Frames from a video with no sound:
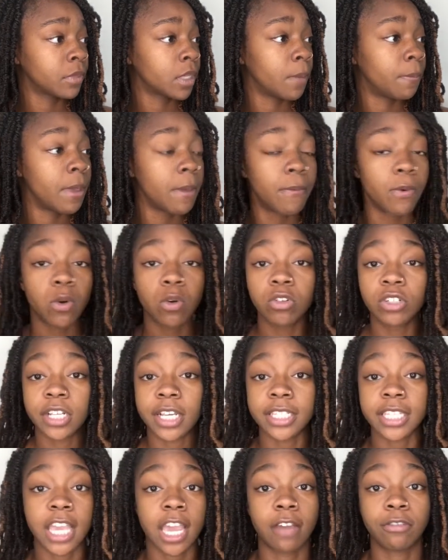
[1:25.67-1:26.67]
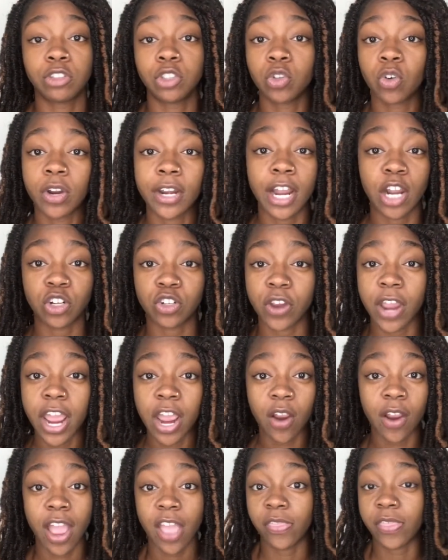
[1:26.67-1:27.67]
people who just have short natural
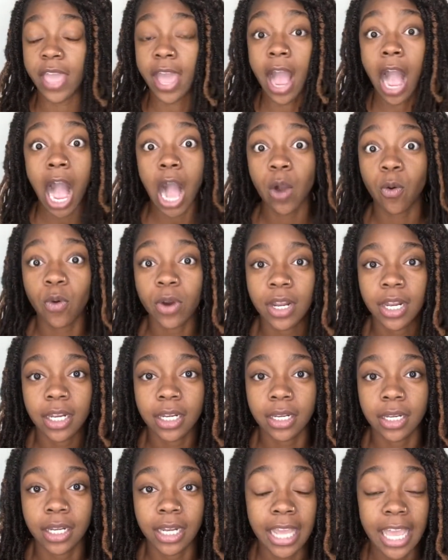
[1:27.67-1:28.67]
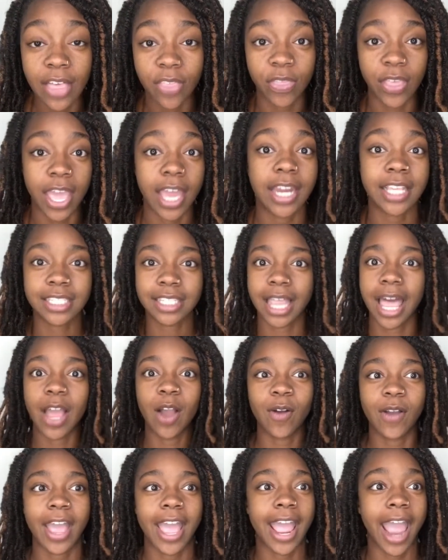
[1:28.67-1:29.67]
hair at that awkward length, and it's like,
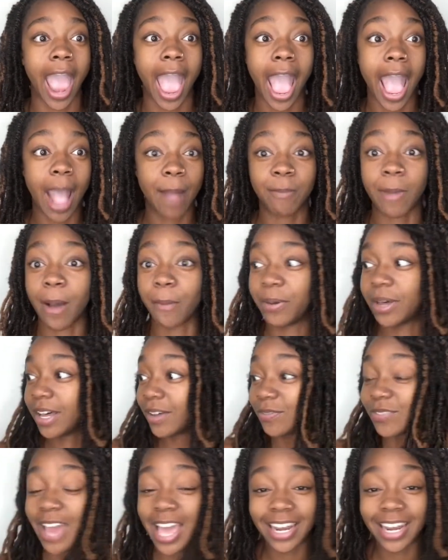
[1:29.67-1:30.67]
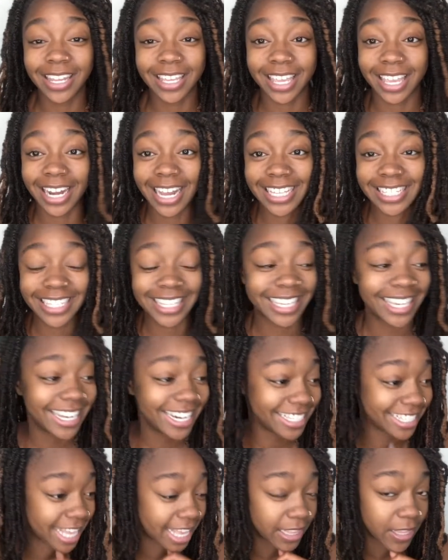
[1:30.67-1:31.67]
okay, my puff not looking as good
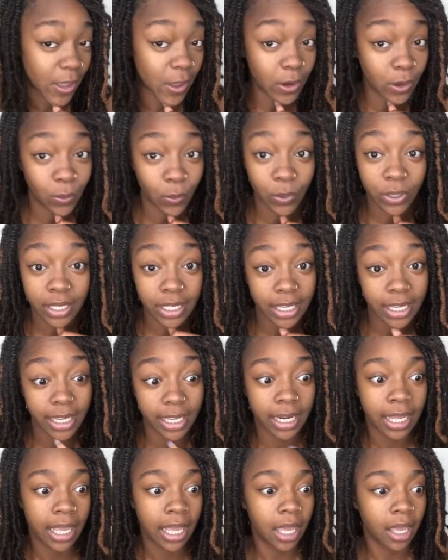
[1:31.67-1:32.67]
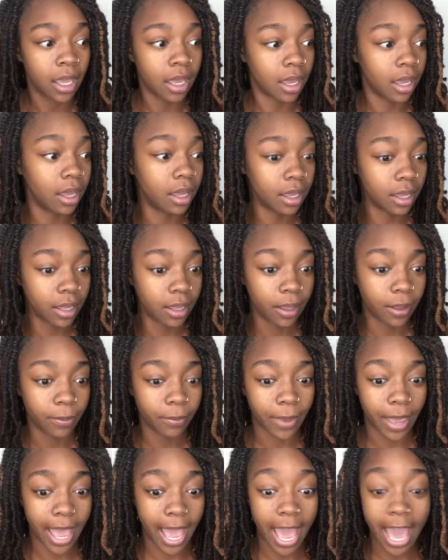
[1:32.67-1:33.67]
as I thought it would.
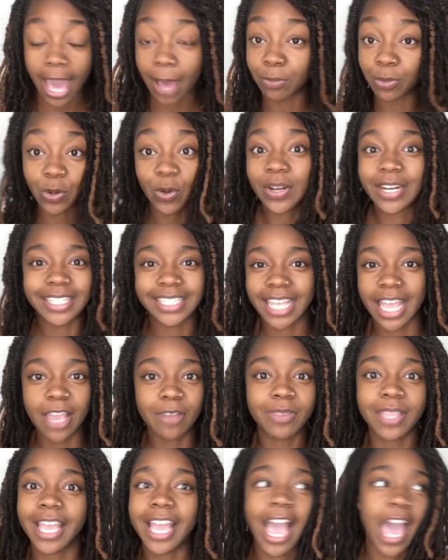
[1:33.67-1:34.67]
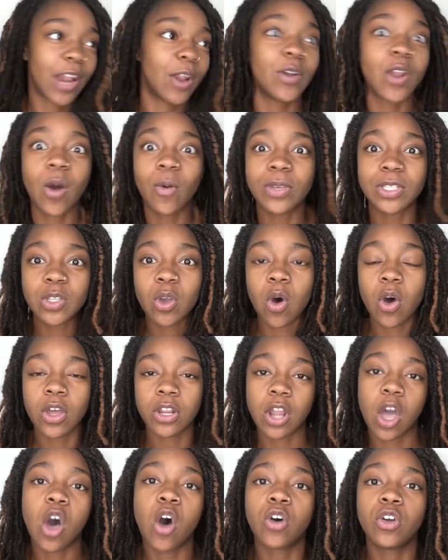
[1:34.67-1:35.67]
I'm doing the same thing. I don't know what's going
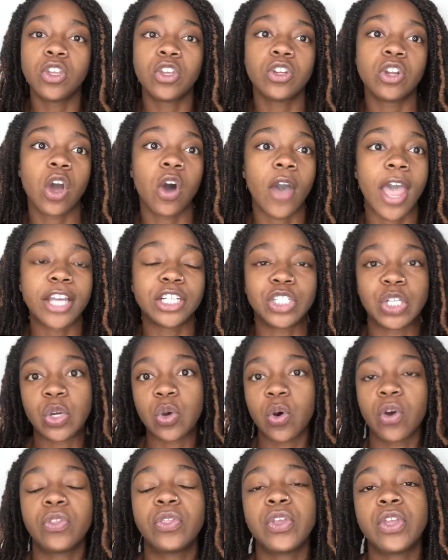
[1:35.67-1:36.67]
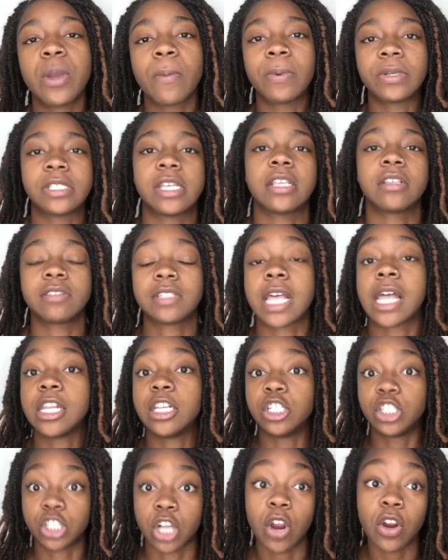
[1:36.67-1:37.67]
on. You know, as you're going through your protective
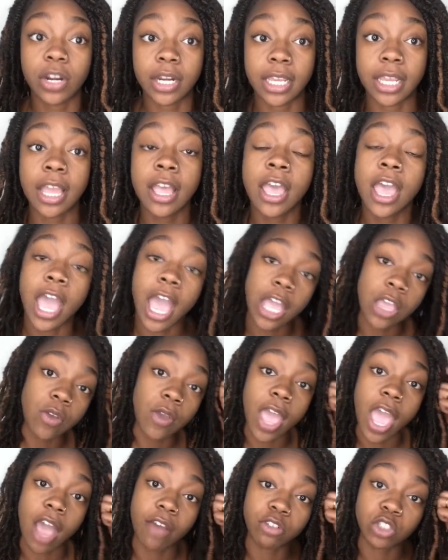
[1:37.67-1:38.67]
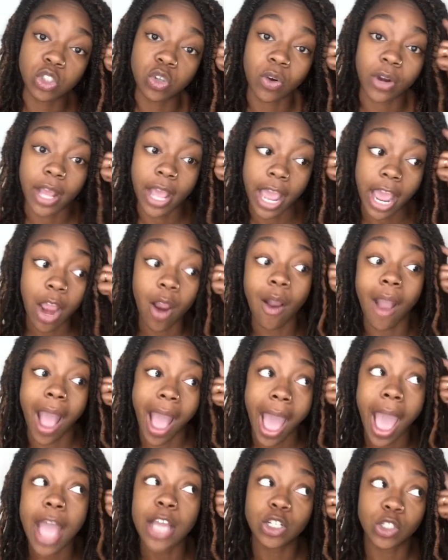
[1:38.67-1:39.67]
styling journey and you have shorter hair,
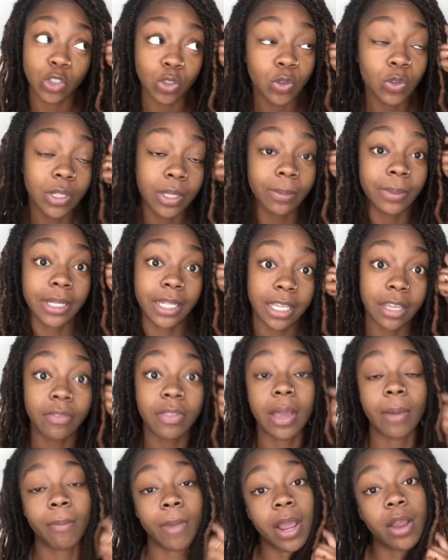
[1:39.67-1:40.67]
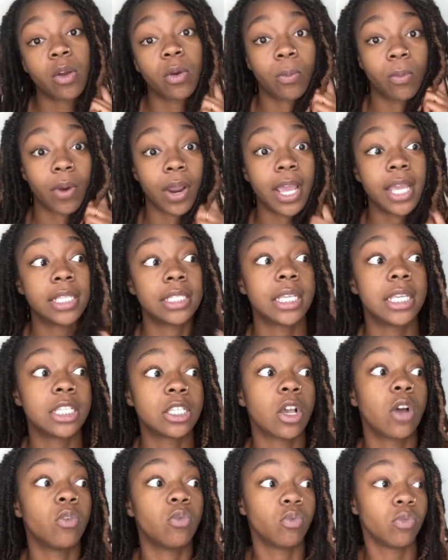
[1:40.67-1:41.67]
I truly believe that micro braids is
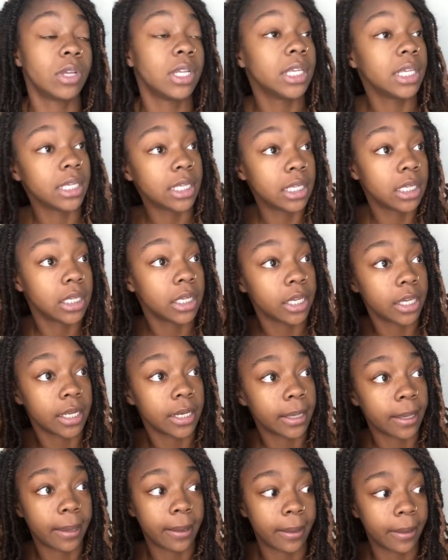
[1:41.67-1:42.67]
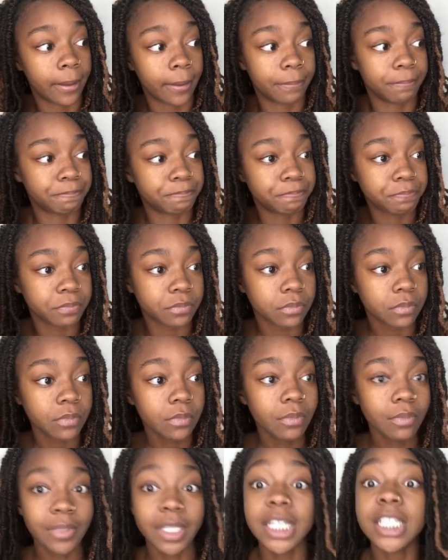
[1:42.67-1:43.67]
a really good,
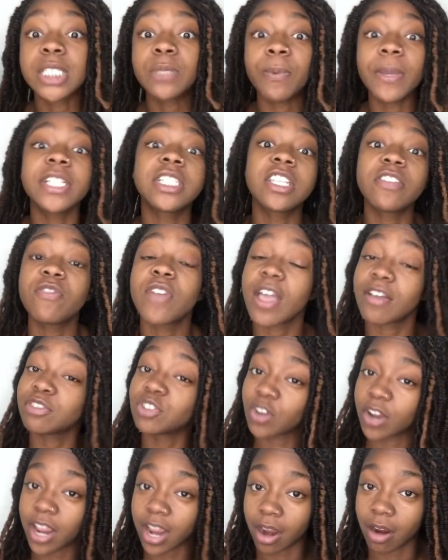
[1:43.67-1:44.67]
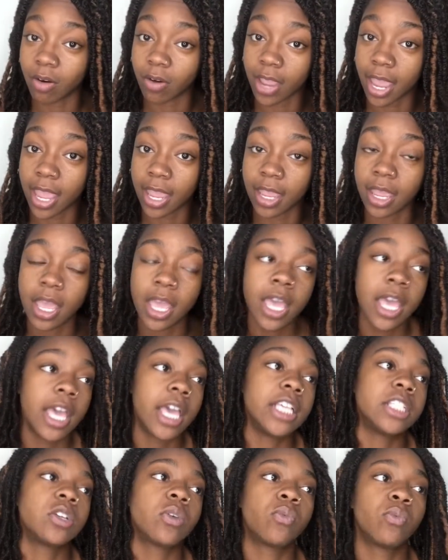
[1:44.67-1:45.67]
especially if you have short hair, okay,
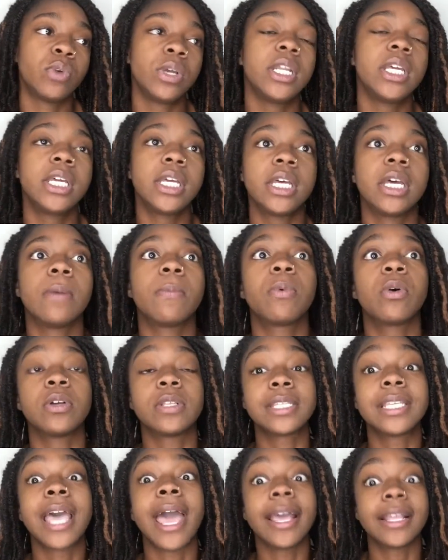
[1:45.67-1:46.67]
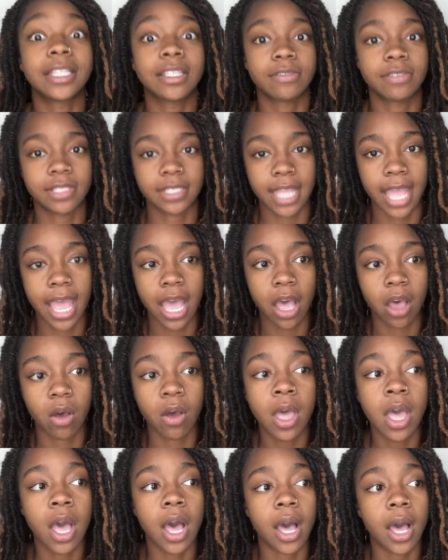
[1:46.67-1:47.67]
it's a really good protective style.
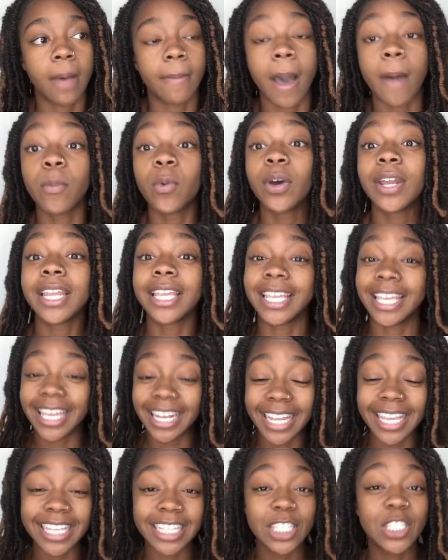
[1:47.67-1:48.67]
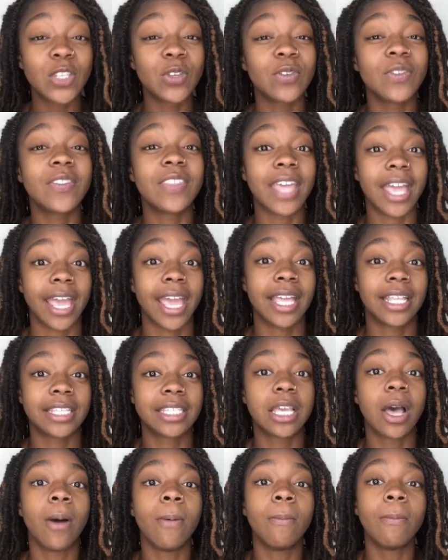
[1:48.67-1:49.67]
I'm going to get into that
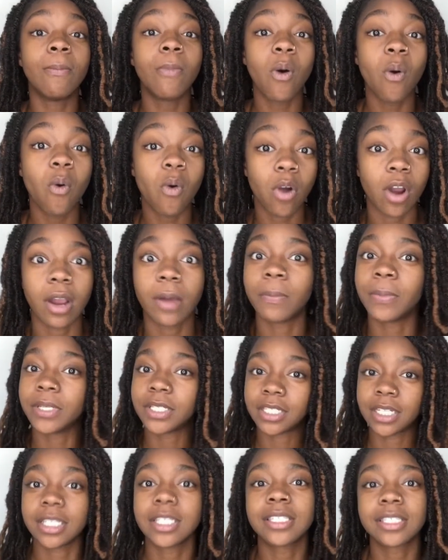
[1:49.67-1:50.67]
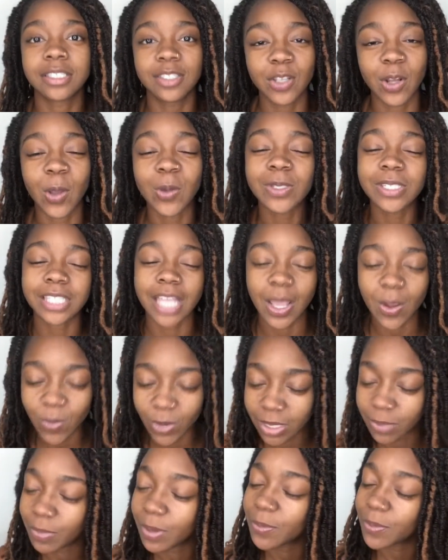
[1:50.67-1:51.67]
more, but just, you know, stay
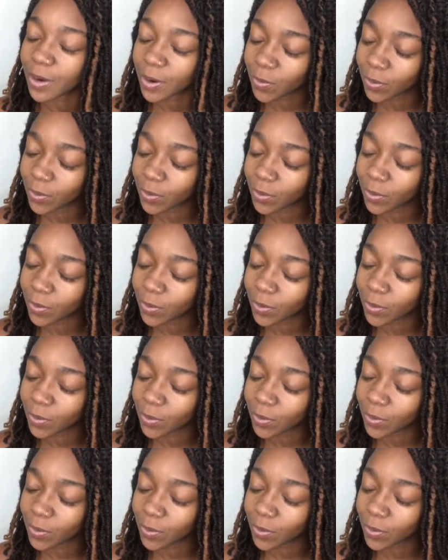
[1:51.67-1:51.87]
with me, bear